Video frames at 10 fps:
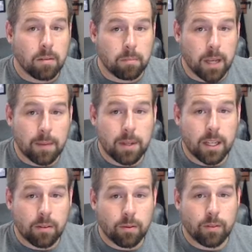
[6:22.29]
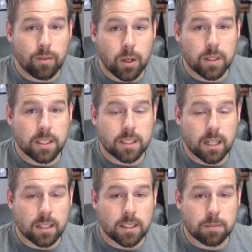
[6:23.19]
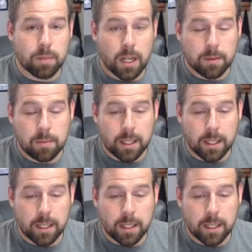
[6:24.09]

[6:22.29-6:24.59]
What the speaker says: Maybe if we focused on this problem